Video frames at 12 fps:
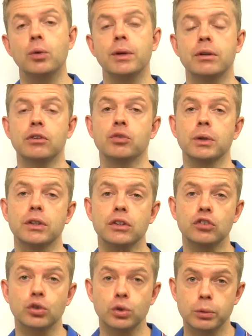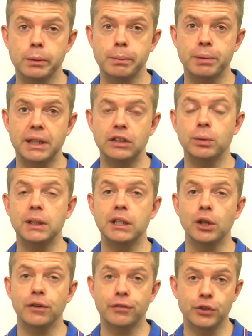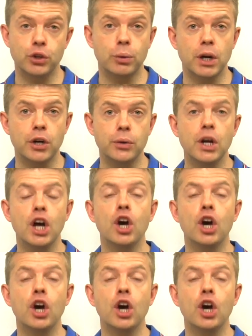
or whether it's one of the tournament breaks where you go off on your own,